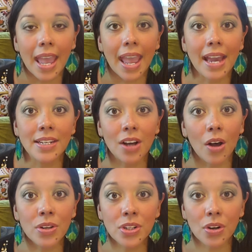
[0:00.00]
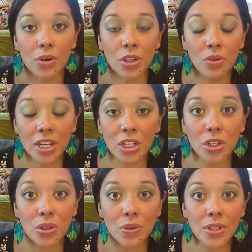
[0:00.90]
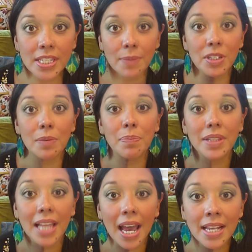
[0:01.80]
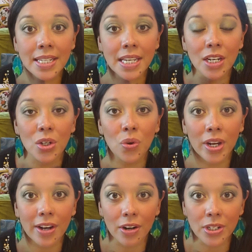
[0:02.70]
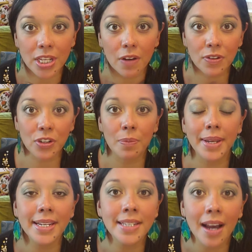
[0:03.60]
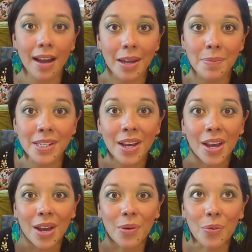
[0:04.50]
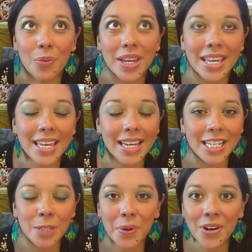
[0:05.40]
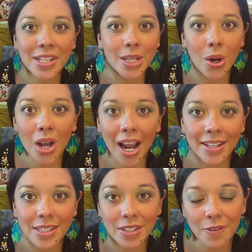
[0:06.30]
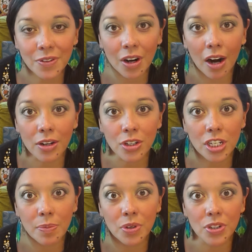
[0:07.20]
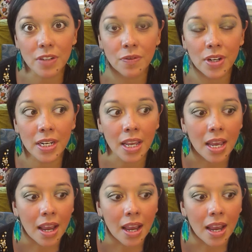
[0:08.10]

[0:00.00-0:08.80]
And also, you can use them to bless and anoint ourselves. So many times we experience all kinds of different hardships or different